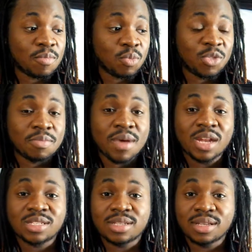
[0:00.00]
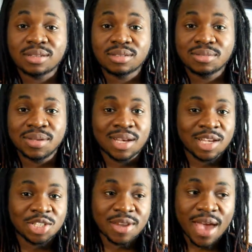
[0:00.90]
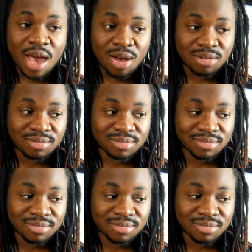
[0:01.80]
with medicine because now